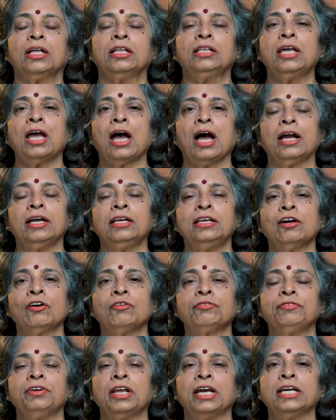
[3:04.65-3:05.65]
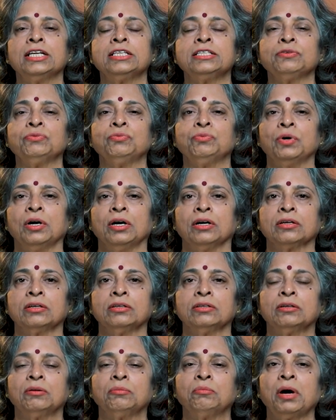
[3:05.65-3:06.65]
The idea of negative
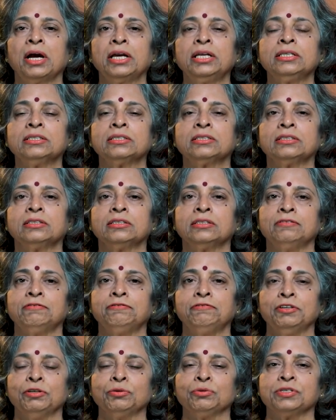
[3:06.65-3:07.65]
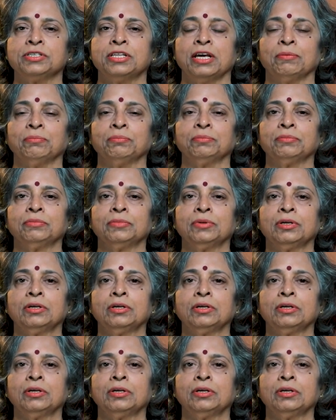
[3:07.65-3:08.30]
work might confuse them.